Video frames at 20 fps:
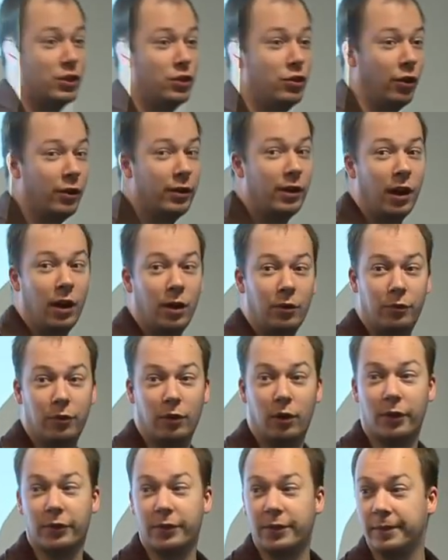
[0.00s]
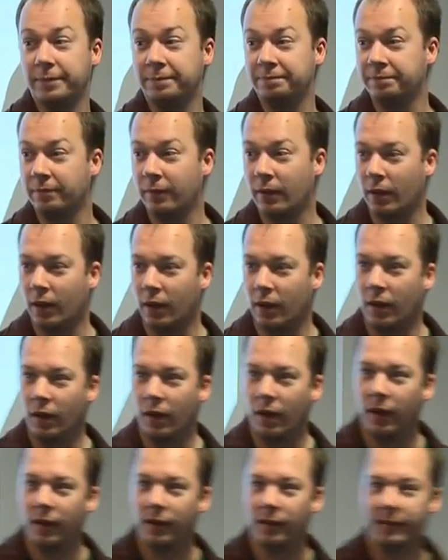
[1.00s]
not an awful lot.
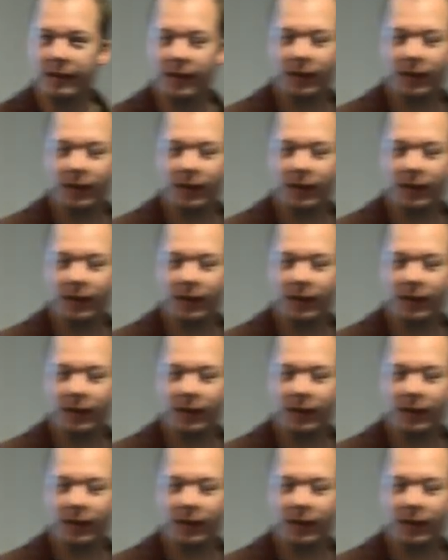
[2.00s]
And